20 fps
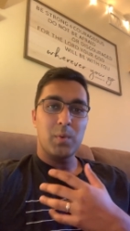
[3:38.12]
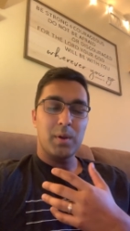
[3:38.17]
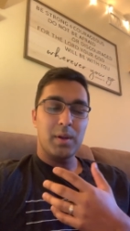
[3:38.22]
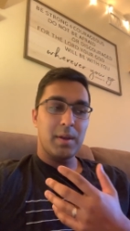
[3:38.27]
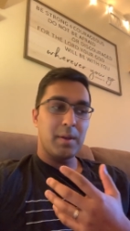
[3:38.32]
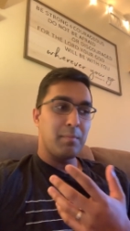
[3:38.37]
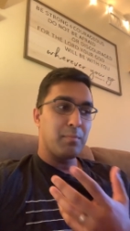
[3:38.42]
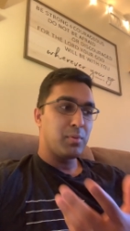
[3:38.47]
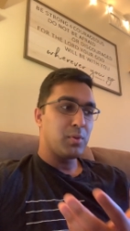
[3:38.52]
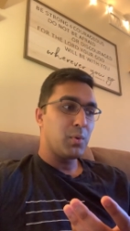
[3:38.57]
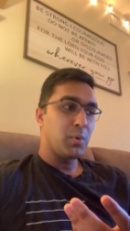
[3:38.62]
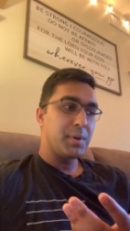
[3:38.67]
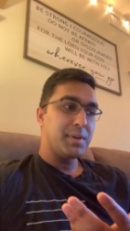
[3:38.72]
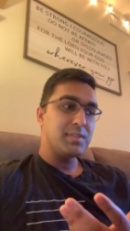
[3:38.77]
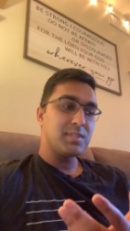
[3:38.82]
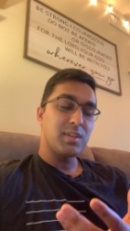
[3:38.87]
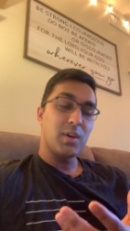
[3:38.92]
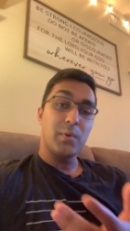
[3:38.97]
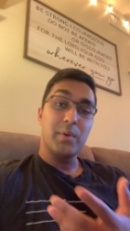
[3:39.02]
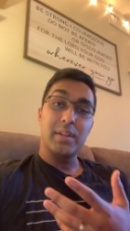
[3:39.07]

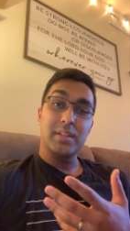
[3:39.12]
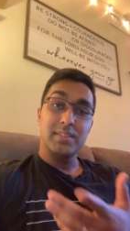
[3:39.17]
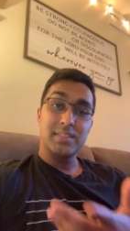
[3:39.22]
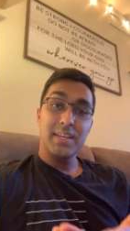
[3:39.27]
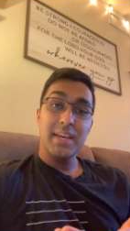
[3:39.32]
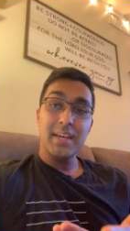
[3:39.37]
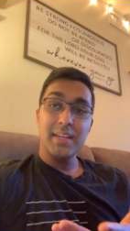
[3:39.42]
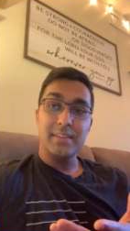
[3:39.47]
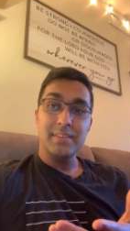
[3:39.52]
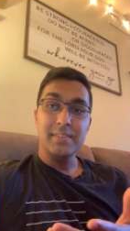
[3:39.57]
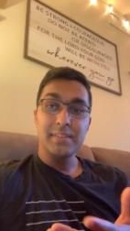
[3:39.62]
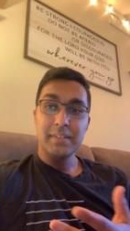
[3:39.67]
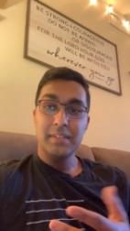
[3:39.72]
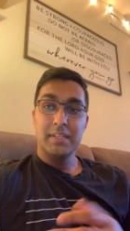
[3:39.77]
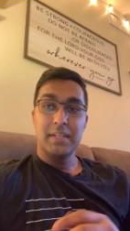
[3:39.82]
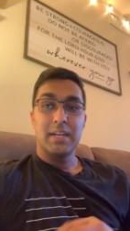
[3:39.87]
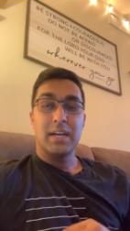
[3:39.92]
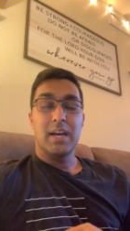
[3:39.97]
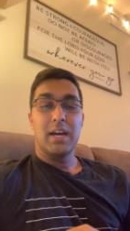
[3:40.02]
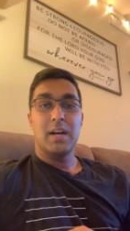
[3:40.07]
employees go and attend
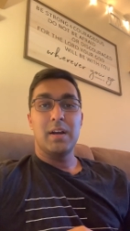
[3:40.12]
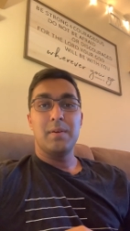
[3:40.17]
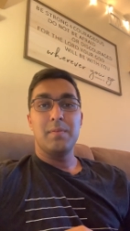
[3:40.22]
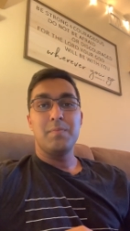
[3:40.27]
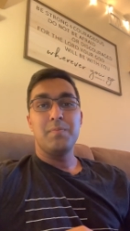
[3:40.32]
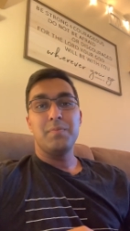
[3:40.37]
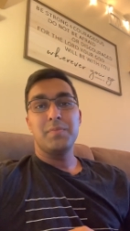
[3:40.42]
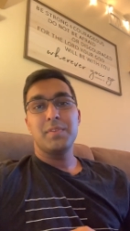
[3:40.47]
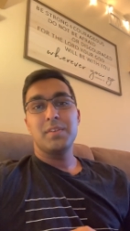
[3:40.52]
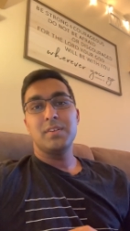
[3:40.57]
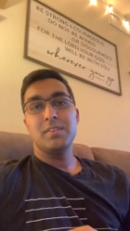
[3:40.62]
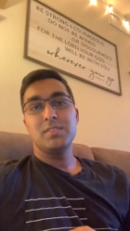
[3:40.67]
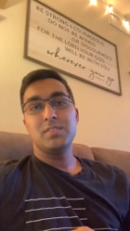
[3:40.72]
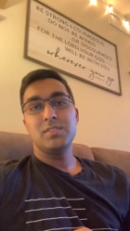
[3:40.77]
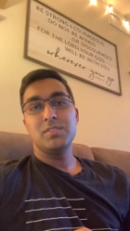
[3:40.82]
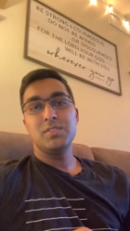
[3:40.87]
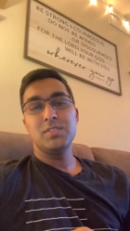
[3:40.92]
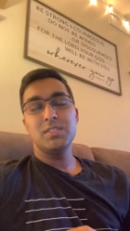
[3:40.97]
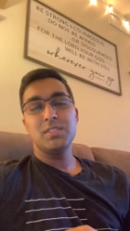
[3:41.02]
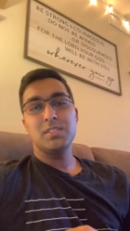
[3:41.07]

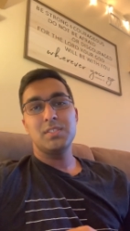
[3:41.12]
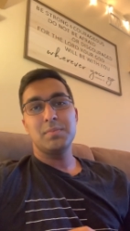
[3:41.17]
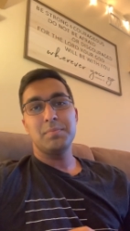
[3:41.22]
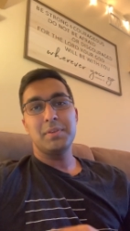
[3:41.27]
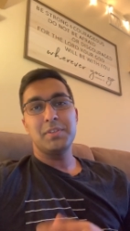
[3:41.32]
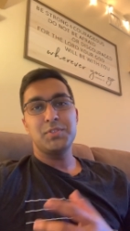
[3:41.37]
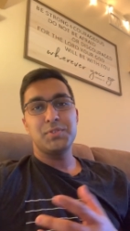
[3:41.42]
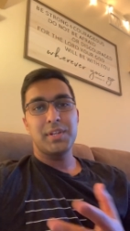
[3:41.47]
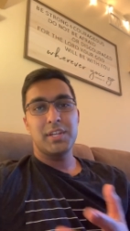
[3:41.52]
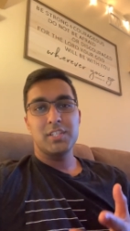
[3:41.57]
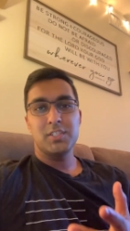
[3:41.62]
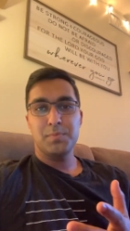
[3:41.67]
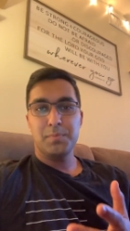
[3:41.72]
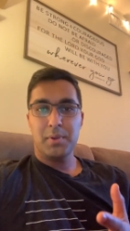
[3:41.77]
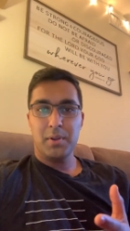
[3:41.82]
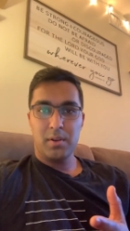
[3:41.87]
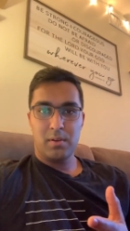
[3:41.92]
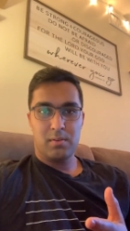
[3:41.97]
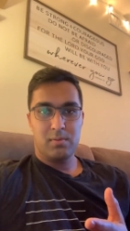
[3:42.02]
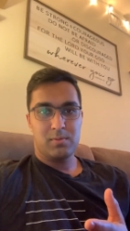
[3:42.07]
to just be
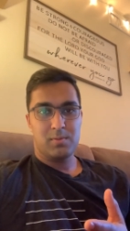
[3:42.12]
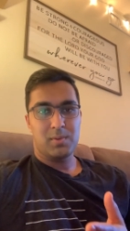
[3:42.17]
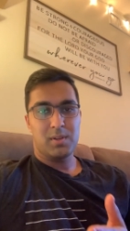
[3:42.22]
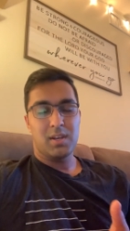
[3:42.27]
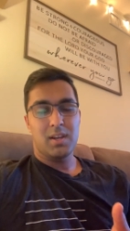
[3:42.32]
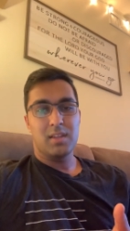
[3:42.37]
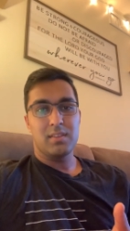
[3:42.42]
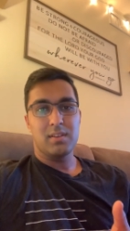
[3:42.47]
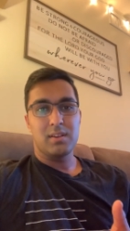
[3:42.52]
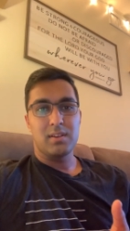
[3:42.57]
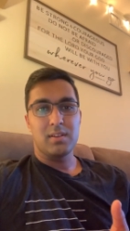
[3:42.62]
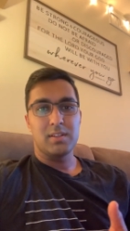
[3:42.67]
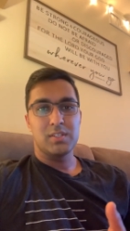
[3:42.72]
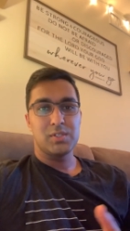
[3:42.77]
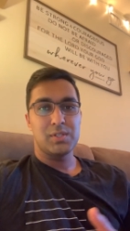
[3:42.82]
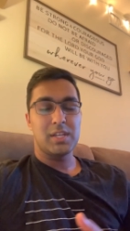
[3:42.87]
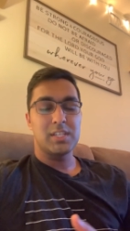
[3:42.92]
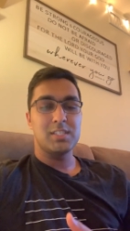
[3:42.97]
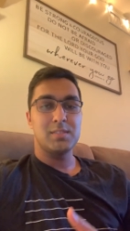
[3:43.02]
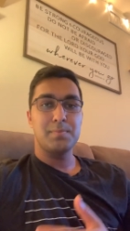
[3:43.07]
transparent with one another,
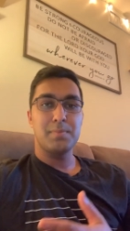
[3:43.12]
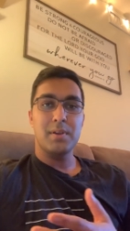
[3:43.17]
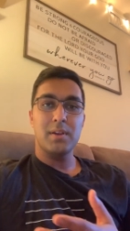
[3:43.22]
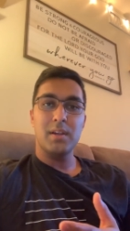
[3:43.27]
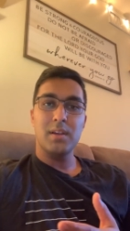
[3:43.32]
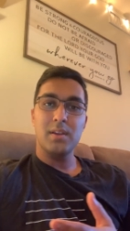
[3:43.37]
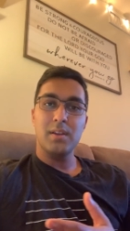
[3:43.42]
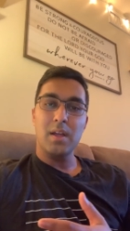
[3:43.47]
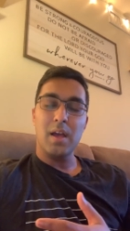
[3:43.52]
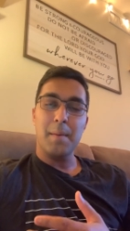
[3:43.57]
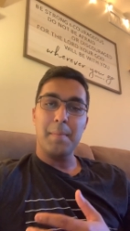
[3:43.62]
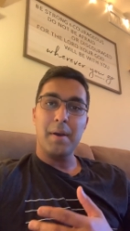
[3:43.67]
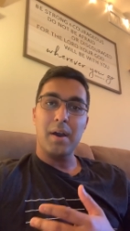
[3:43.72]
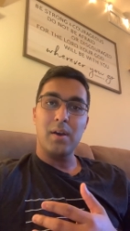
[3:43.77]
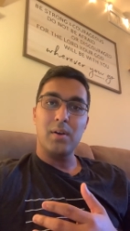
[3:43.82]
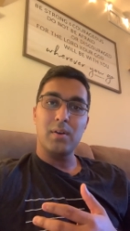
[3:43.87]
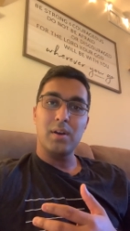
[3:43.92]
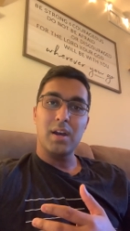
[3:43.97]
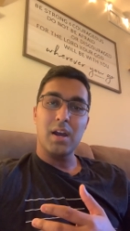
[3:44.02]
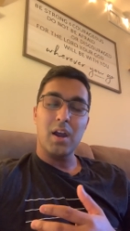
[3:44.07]
transparent
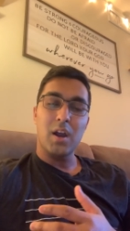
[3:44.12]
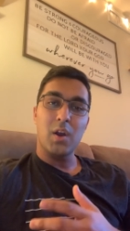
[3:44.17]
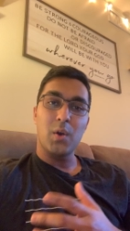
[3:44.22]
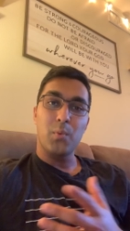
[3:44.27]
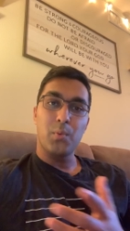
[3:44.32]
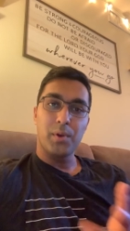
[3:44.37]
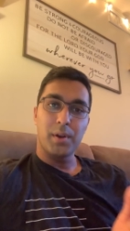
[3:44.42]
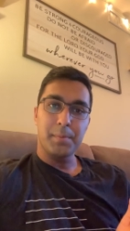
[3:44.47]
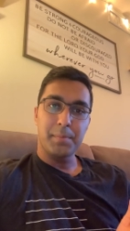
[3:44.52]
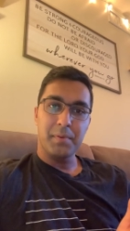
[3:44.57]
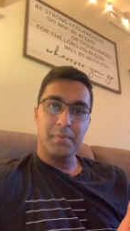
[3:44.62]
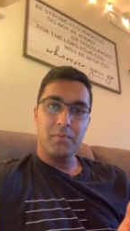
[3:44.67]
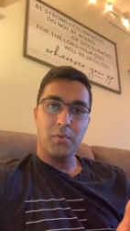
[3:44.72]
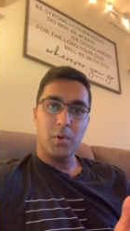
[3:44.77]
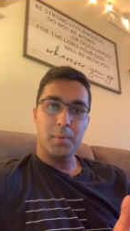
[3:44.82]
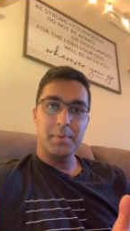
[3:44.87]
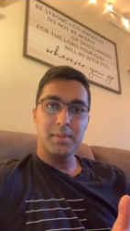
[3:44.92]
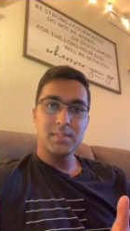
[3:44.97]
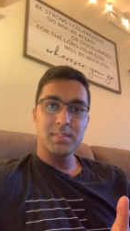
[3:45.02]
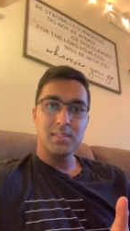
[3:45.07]
about our work
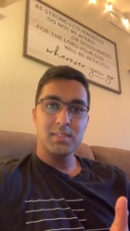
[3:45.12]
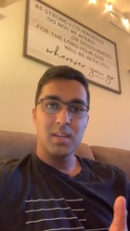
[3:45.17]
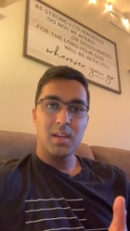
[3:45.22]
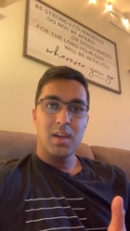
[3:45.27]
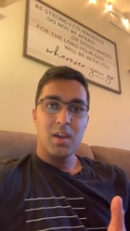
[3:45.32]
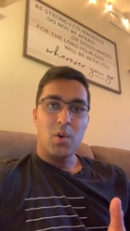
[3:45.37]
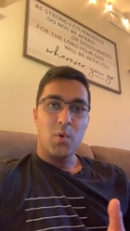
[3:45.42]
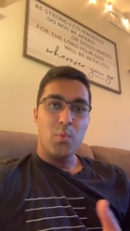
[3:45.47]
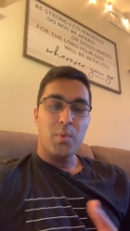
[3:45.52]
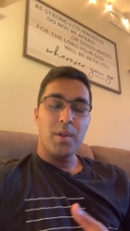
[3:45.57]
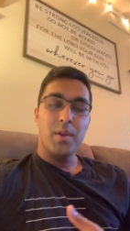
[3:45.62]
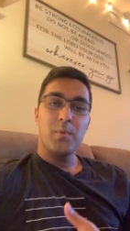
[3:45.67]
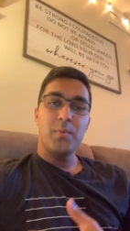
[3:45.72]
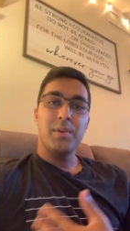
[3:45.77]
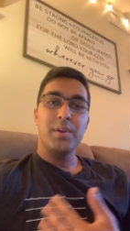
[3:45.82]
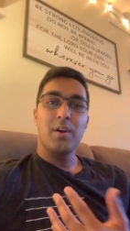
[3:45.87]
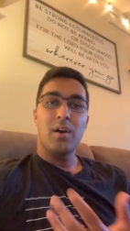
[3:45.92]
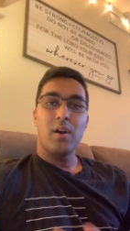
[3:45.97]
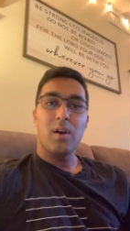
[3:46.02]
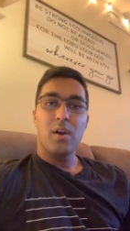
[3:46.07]
performance, where
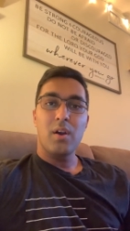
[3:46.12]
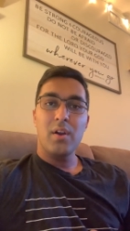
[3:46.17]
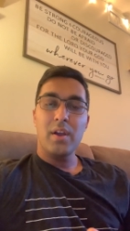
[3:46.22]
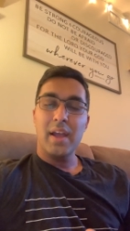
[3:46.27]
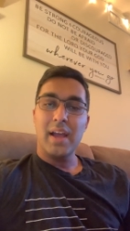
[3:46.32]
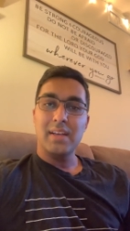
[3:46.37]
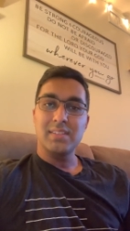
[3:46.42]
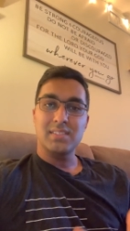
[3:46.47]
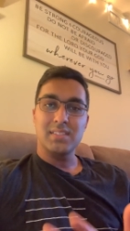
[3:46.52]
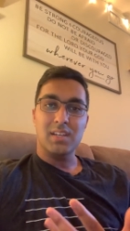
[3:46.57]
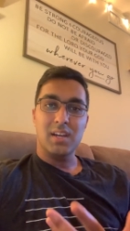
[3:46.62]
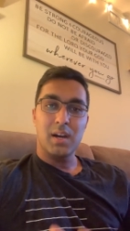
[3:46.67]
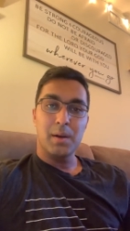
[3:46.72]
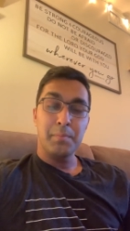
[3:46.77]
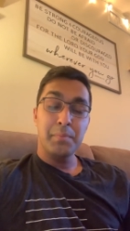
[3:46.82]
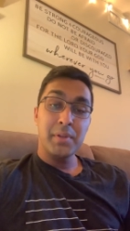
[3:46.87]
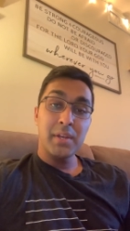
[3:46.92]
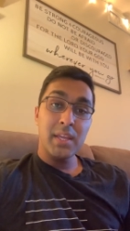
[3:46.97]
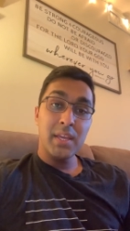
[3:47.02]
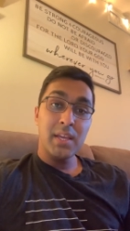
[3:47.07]
we are as a
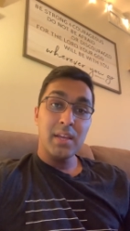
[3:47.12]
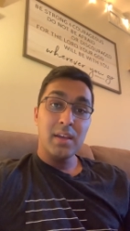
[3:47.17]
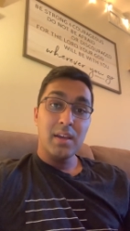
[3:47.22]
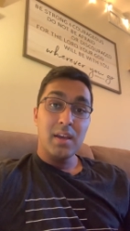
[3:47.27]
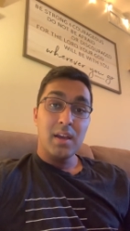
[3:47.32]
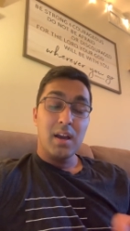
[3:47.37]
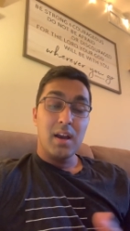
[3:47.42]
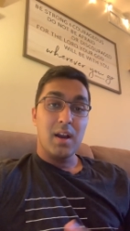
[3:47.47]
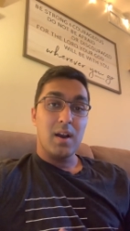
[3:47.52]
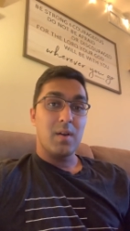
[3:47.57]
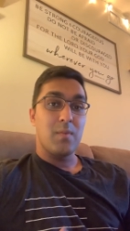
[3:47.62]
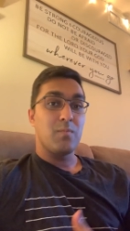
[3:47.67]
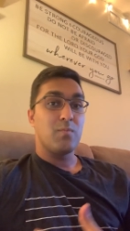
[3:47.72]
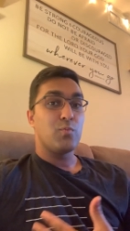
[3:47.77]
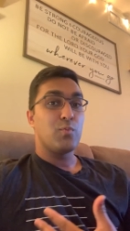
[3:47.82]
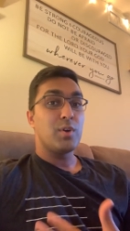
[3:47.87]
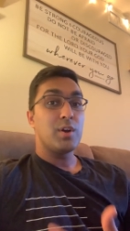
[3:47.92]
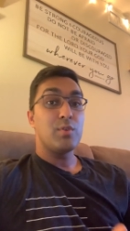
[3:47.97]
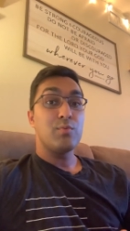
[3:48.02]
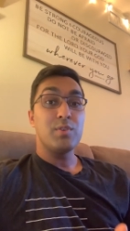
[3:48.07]
company,
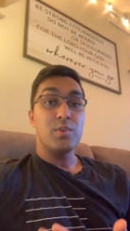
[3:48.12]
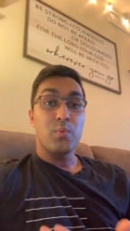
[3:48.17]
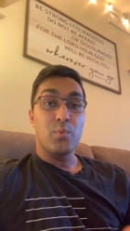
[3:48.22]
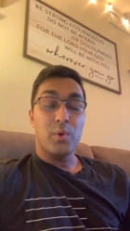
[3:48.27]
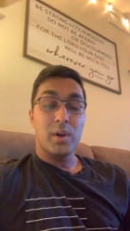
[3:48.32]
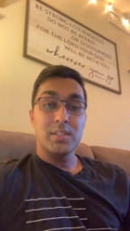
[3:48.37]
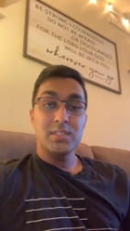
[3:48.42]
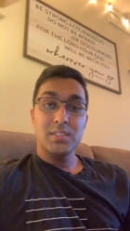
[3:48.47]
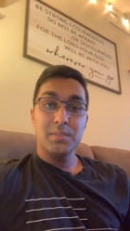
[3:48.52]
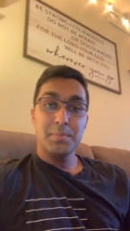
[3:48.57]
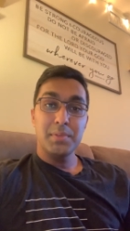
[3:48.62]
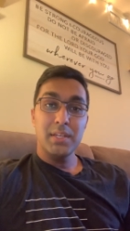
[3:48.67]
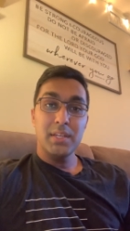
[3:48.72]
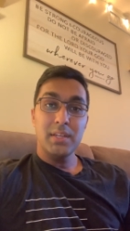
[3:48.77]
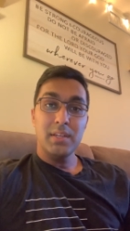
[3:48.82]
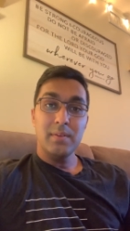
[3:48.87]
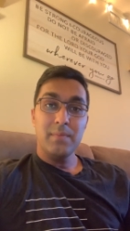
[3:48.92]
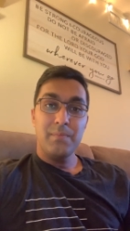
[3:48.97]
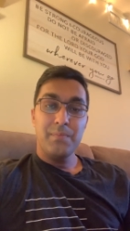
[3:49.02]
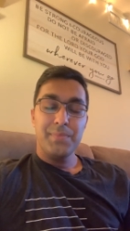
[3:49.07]
where we want to be.